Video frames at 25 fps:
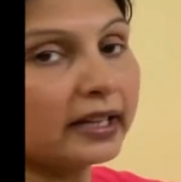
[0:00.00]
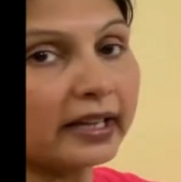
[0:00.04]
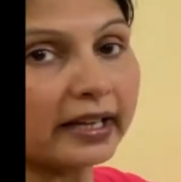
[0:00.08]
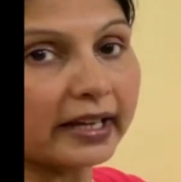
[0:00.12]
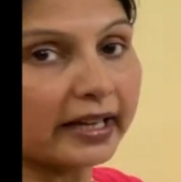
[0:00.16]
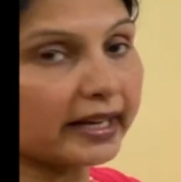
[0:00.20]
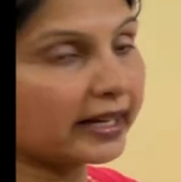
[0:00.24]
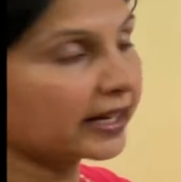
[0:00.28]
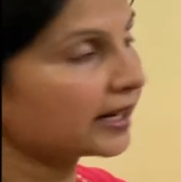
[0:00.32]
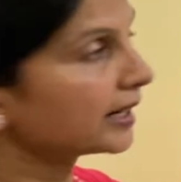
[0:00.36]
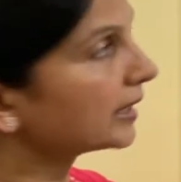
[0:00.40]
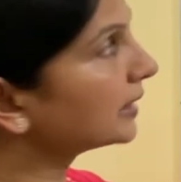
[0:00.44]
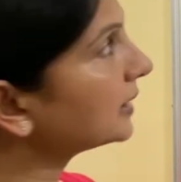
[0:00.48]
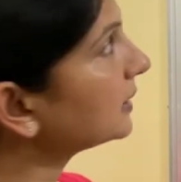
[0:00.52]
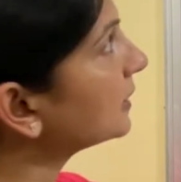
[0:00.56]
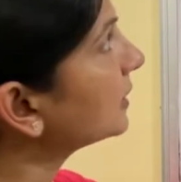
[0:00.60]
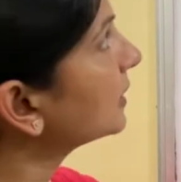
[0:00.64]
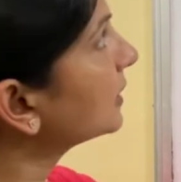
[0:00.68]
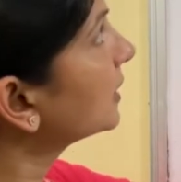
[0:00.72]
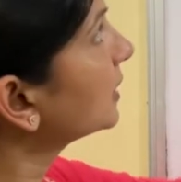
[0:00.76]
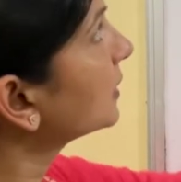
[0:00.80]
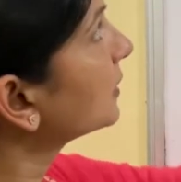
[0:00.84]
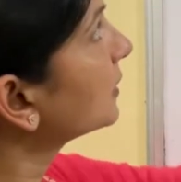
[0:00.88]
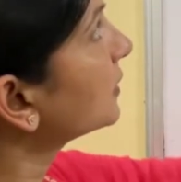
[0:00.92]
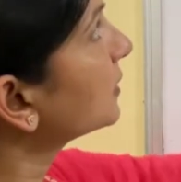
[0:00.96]

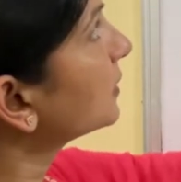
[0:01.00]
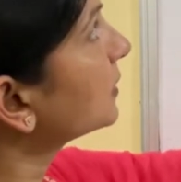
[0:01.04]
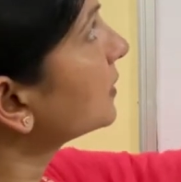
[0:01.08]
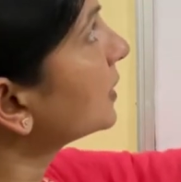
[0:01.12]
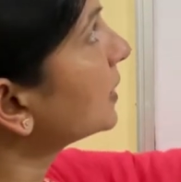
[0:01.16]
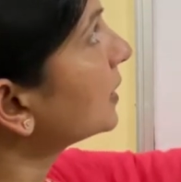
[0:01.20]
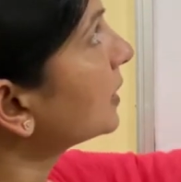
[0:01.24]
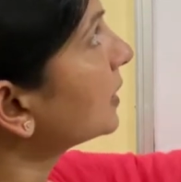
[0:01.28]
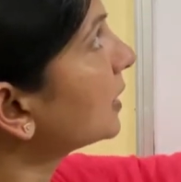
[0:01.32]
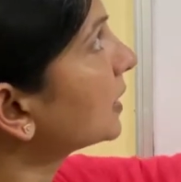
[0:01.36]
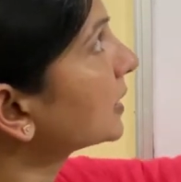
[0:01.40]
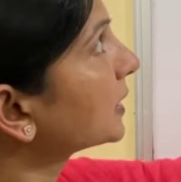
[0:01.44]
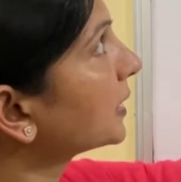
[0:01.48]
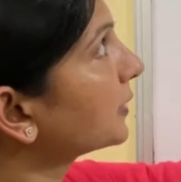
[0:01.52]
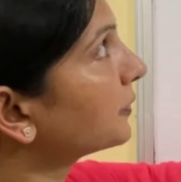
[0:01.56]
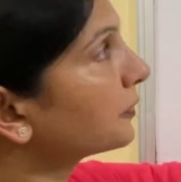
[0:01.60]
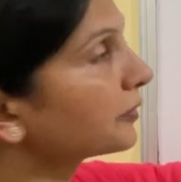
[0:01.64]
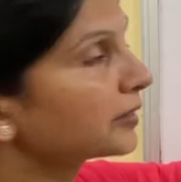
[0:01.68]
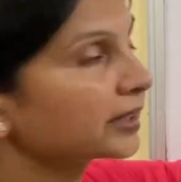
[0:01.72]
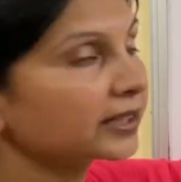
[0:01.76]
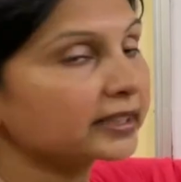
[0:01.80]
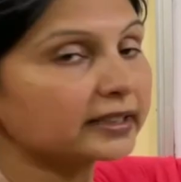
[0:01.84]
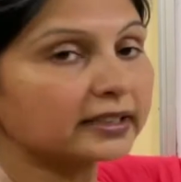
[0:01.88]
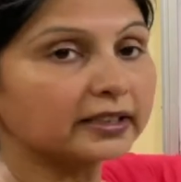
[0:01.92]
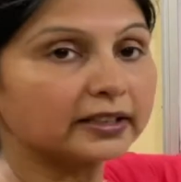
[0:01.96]
and
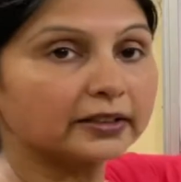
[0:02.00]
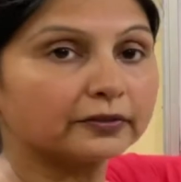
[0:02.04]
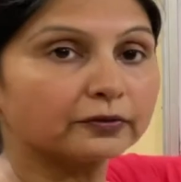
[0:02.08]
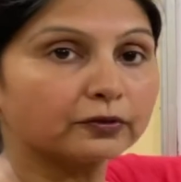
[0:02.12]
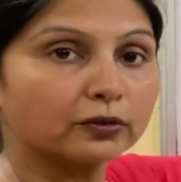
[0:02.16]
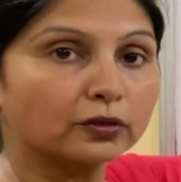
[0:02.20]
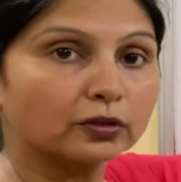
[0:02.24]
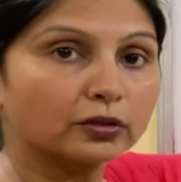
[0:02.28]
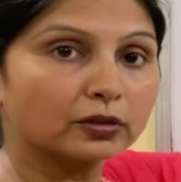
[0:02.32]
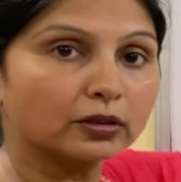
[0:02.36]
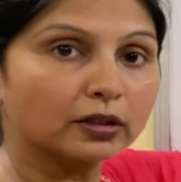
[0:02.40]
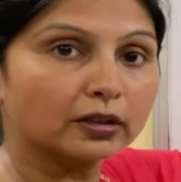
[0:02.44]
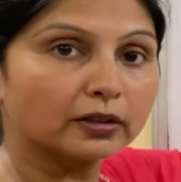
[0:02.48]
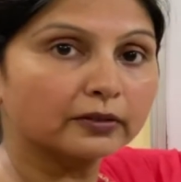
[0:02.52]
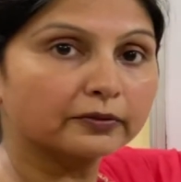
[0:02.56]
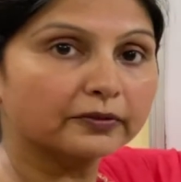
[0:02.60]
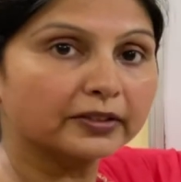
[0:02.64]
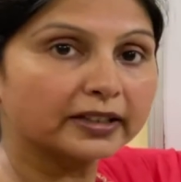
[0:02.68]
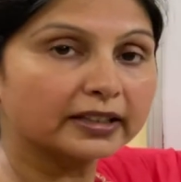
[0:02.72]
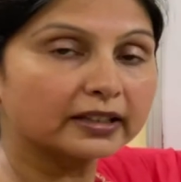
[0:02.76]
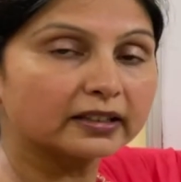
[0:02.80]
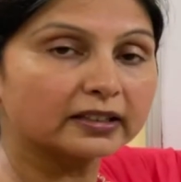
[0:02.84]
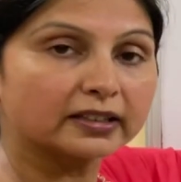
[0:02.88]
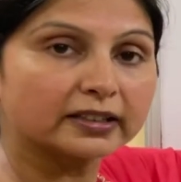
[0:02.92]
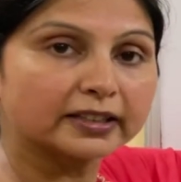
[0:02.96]
differently for
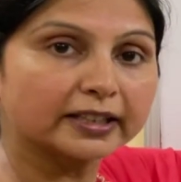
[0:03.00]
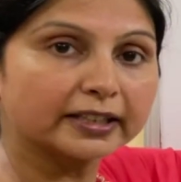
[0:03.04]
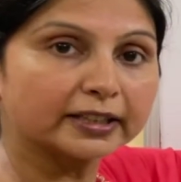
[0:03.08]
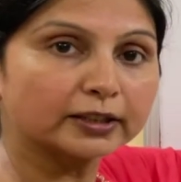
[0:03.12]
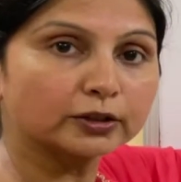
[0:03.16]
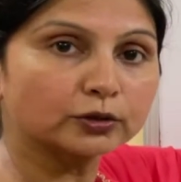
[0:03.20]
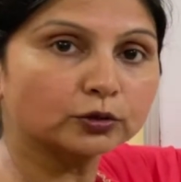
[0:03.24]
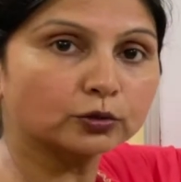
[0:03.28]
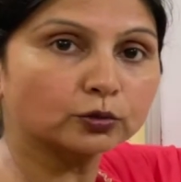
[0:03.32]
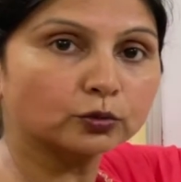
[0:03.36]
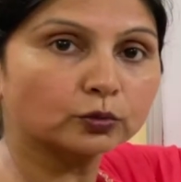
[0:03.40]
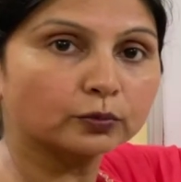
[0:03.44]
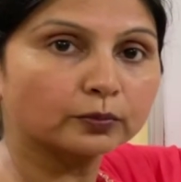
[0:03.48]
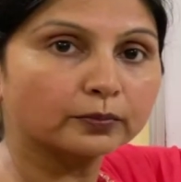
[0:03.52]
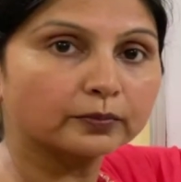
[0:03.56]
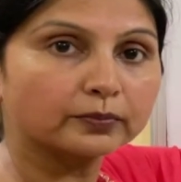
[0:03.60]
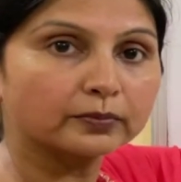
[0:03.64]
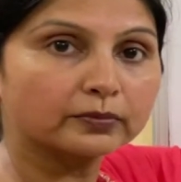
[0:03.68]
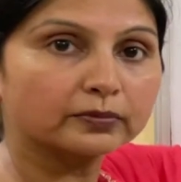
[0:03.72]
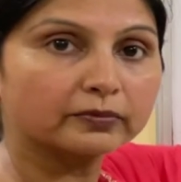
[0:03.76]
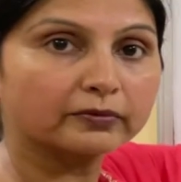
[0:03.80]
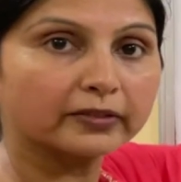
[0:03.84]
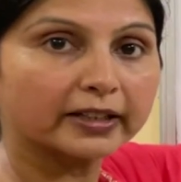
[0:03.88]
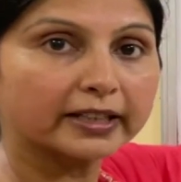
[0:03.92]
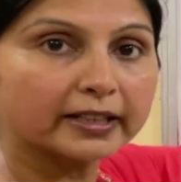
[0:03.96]
with D2.
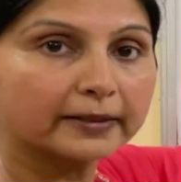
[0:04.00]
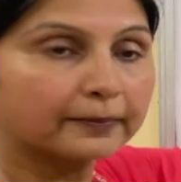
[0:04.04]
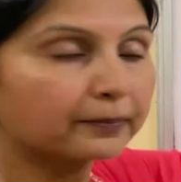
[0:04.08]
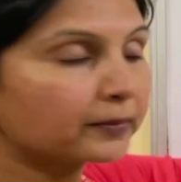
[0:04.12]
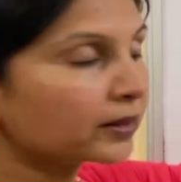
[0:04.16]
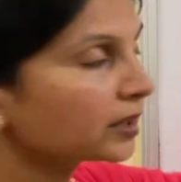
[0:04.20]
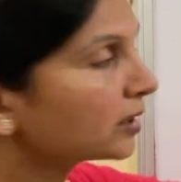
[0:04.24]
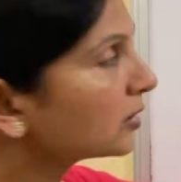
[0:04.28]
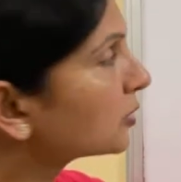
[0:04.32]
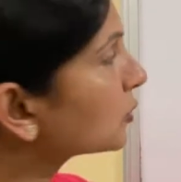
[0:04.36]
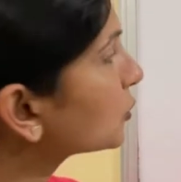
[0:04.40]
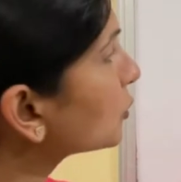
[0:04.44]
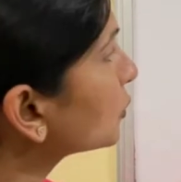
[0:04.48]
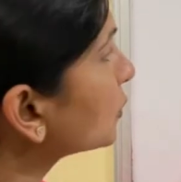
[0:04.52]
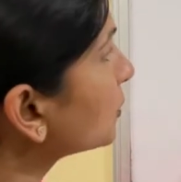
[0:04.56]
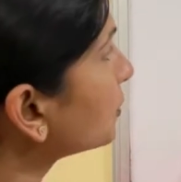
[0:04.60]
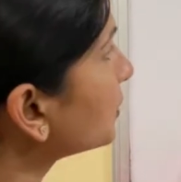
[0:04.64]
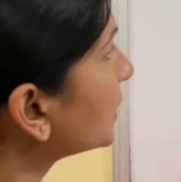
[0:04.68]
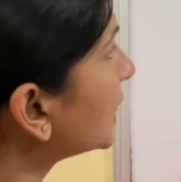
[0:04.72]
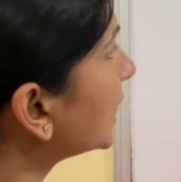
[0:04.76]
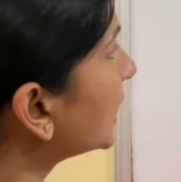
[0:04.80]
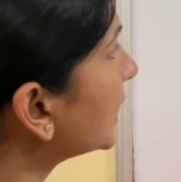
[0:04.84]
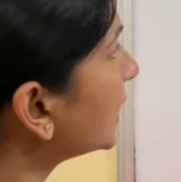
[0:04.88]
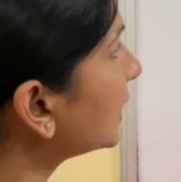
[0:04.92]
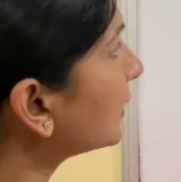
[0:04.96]
Fine. So
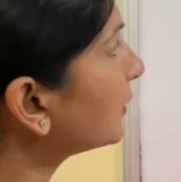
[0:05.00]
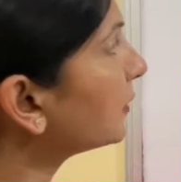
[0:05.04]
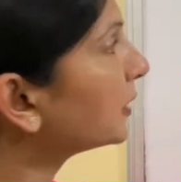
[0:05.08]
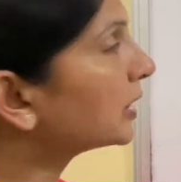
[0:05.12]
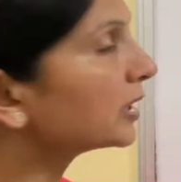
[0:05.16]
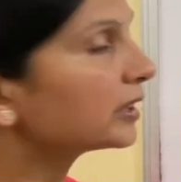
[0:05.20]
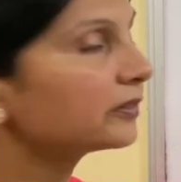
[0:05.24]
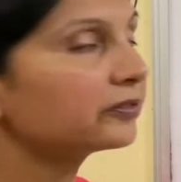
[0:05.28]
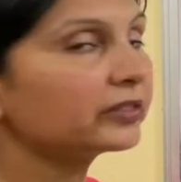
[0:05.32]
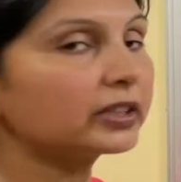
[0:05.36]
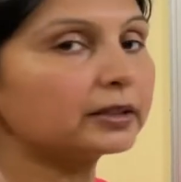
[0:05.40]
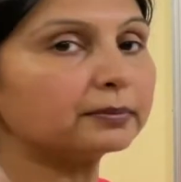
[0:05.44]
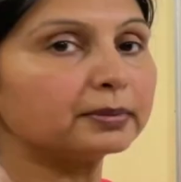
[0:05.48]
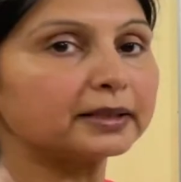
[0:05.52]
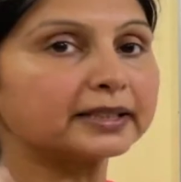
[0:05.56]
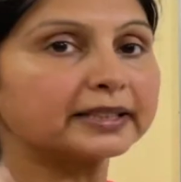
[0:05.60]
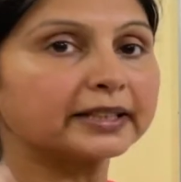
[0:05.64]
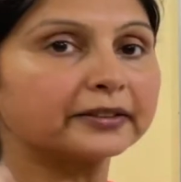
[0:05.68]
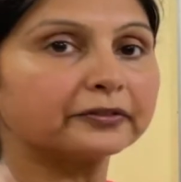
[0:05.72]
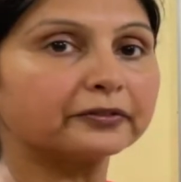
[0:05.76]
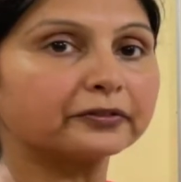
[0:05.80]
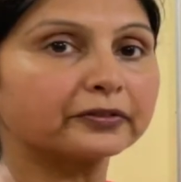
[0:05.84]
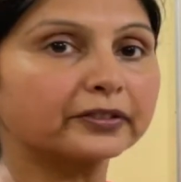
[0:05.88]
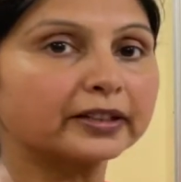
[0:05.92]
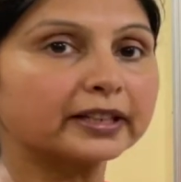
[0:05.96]
behavior will be
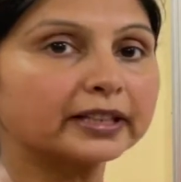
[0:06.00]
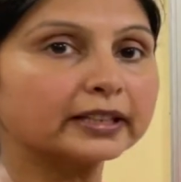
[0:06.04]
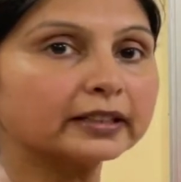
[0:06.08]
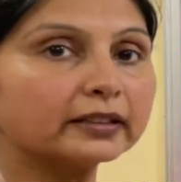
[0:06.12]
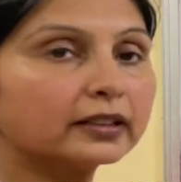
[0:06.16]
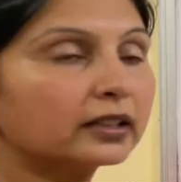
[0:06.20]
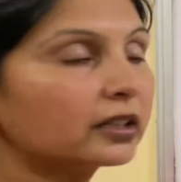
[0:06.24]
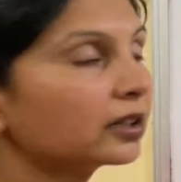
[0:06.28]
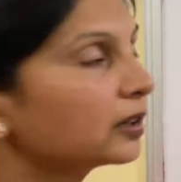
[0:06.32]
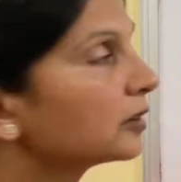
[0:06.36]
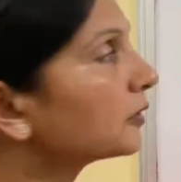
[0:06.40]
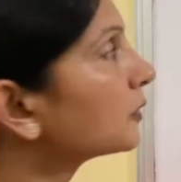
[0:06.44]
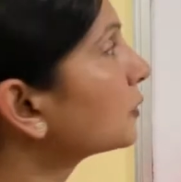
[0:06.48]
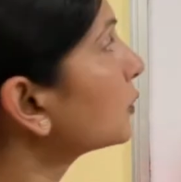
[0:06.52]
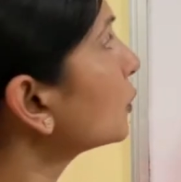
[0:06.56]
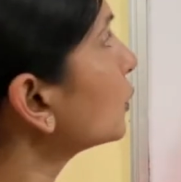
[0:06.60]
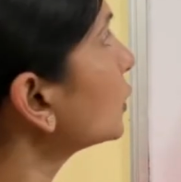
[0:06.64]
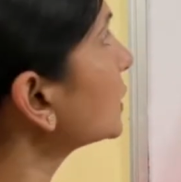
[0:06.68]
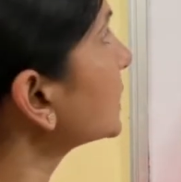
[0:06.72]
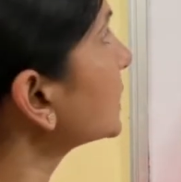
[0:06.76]
different for